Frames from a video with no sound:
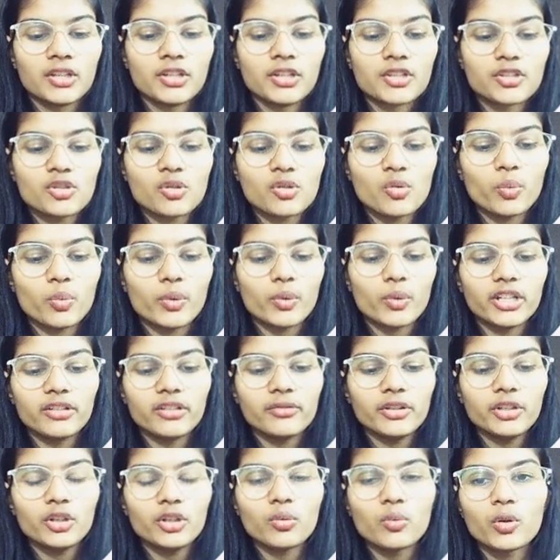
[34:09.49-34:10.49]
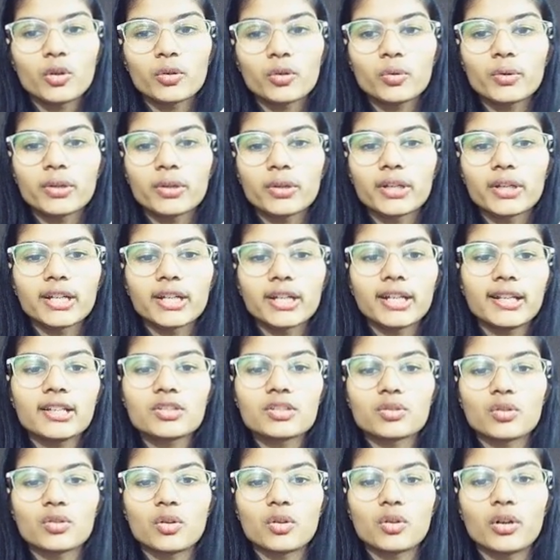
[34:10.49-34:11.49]
So whenever you want to get in a
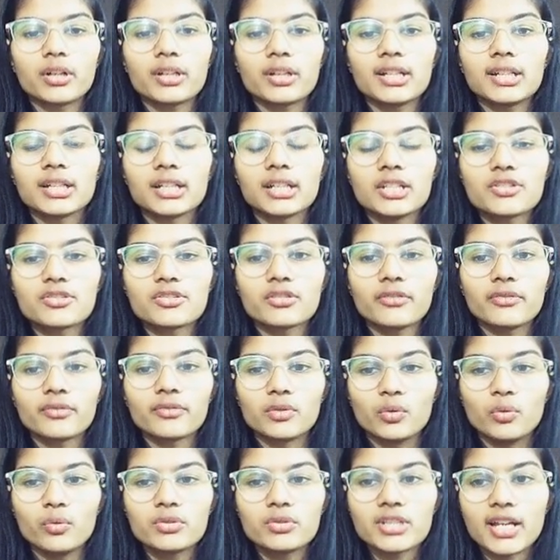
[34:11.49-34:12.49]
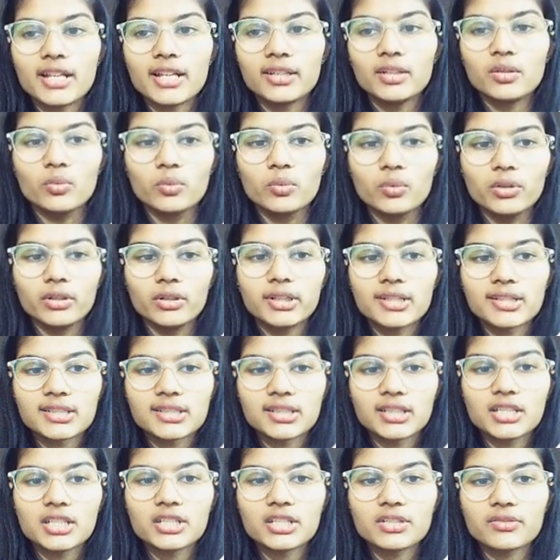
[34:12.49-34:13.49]
sorted list of nodes and the
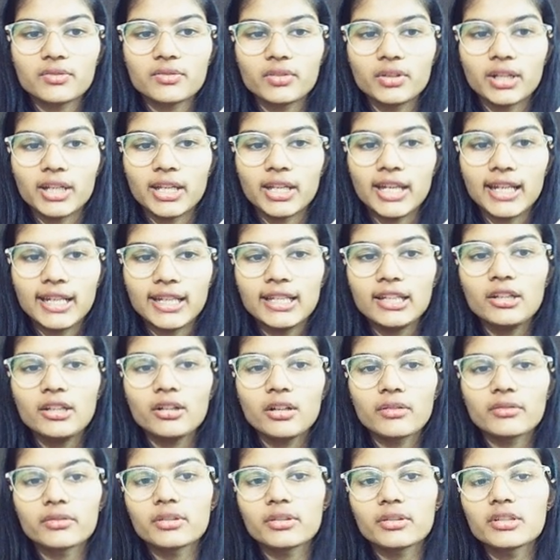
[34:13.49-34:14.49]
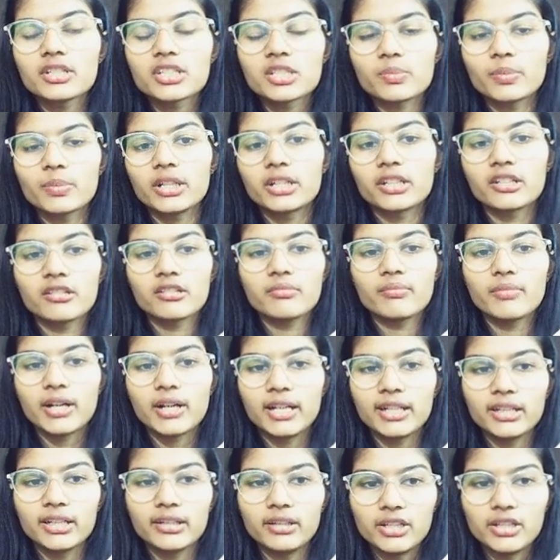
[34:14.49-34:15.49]
vertices for any of the respective
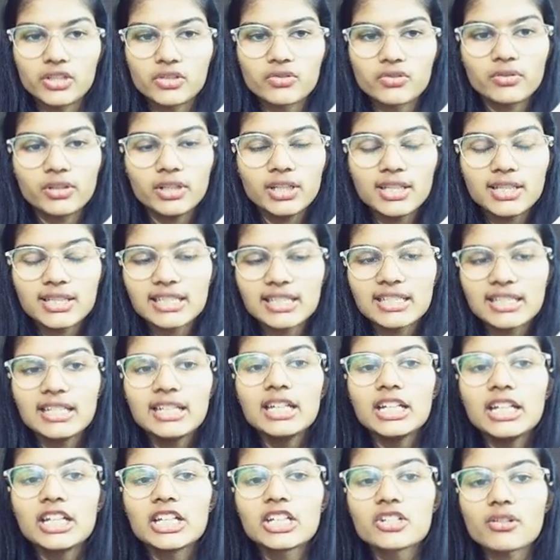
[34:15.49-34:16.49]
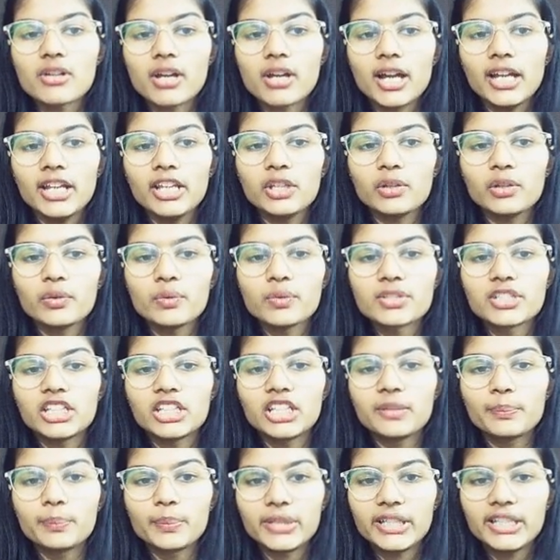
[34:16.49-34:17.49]
binary trees, try
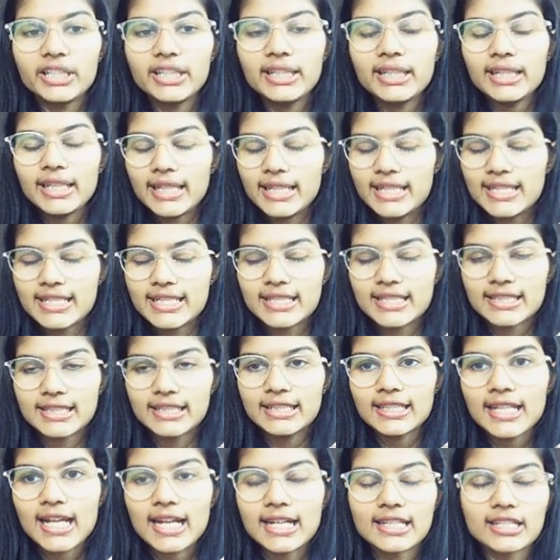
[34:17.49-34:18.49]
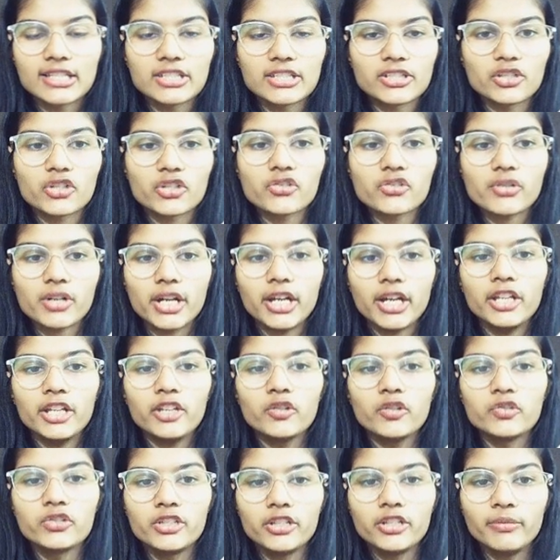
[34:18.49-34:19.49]
using BST, that is a try
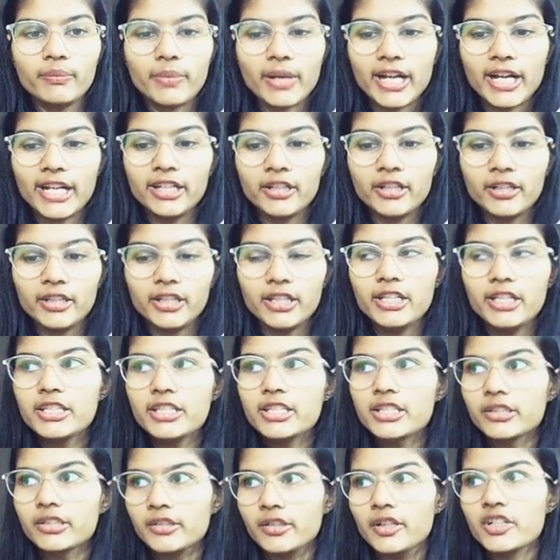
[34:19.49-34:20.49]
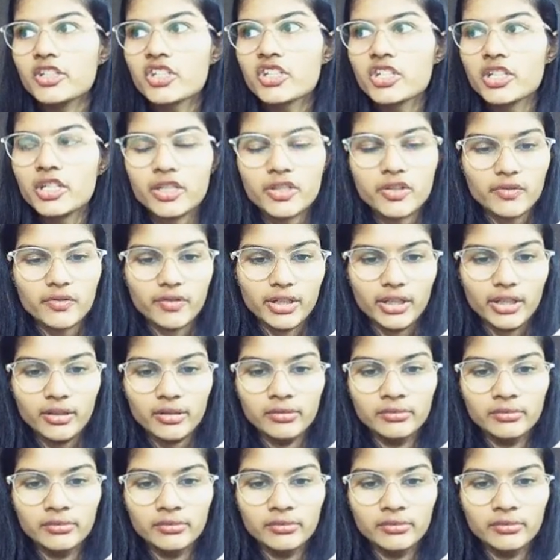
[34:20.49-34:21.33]
using binary search tree.